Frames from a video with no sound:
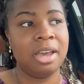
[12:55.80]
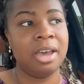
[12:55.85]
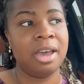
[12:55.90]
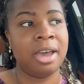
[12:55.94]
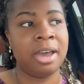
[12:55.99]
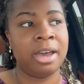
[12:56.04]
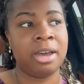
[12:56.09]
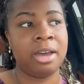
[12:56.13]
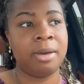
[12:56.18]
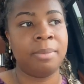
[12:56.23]

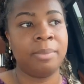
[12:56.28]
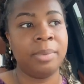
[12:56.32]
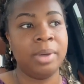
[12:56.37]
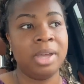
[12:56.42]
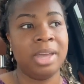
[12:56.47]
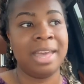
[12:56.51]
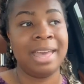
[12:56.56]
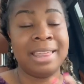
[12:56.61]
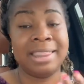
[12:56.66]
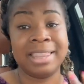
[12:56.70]
And
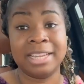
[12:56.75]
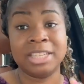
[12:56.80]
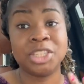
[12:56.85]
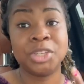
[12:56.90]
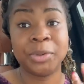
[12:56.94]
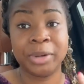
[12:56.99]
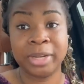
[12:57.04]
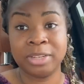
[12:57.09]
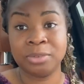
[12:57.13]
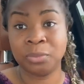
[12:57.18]
that's
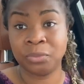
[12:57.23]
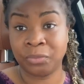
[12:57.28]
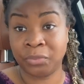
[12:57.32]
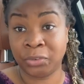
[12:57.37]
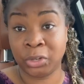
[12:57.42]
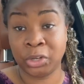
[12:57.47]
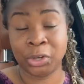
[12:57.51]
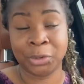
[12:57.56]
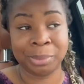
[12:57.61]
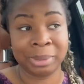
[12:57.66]
great for
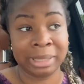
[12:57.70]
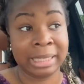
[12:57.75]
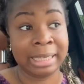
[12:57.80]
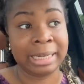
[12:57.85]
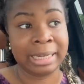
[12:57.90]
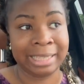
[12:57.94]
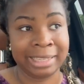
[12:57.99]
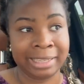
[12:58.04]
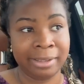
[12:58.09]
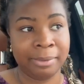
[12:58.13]
your
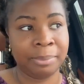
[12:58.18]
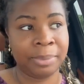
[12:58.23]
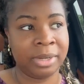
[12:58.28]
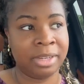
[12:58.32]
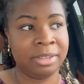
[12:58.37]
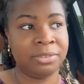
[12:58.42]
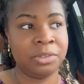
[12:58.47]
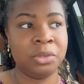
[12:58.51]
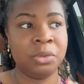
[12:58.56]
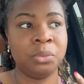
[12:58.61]
beginning. But
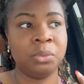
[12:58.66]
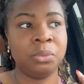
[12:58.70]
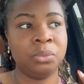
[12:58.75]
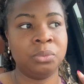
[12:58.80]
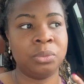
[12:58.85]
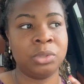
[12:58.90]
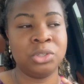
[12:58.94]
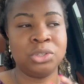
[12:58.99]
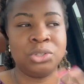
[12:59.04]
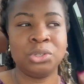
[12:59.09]
if you,
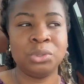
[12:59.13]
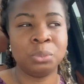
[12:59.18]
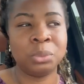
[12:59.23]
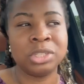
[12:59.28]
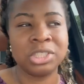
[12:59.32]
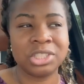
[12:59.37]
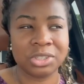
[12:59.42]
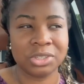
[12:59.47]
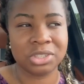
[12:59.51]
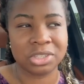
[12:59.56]

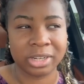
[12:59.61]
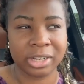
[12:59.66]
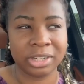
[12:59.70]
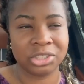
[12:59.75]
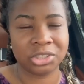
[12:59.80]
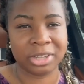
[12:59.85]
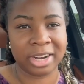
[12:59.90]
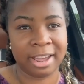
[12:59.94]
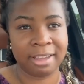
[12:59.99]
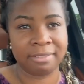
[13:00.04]
once you start
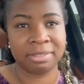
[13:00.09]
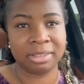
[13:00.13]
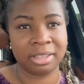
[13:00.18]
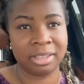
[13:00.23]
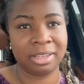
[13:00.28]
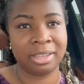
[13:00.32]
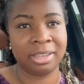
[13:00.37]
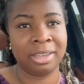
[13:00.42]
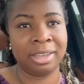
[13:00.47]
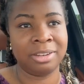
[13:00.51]

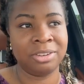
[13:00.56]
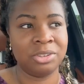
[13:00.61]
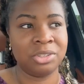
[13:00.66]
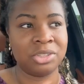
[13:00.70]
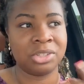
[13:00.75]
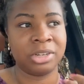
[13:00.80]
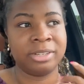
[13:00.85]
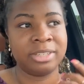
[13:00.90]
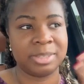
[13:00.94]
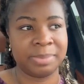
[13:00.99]
traveling and you
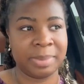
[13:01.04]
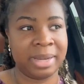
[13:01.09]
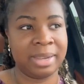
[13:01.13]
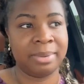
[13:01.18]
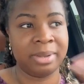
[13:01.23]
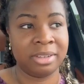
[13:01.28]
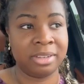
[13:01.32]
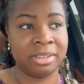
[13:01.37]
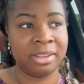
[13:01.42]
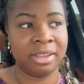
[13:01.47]
start spending
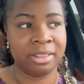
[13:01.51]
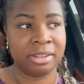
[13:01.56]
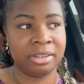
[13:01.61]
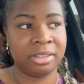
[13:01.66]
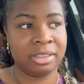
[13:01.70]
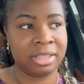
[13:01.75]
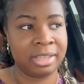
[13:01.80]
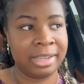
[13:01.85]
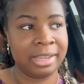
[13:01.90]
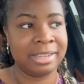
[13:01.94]
money on other
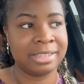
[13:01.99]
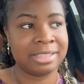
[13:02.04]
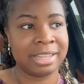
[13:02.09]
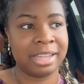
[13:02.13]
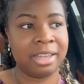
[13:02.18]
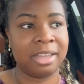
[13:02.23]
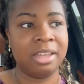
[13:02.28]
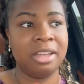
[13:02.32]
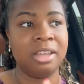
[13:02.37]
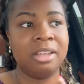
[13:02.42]
things,
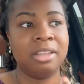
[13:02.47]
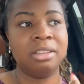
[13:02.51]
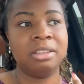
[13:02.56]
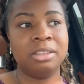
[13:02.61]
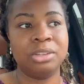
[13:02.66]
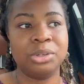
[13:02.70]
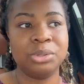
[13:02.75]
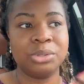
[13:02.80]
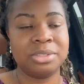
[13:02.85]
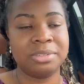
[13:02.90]
like,
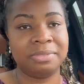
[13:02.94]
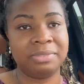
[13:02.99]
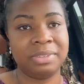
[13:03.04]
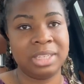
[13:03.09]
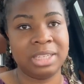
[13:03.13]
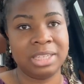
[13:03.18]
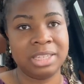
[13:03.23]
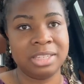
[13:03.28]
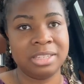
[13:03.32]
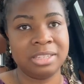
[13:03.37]
those
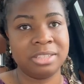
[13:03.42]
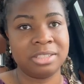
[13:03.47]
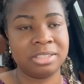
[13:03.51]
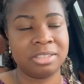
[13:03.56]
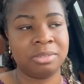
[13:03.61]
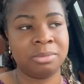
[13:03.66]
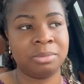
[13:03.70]
fees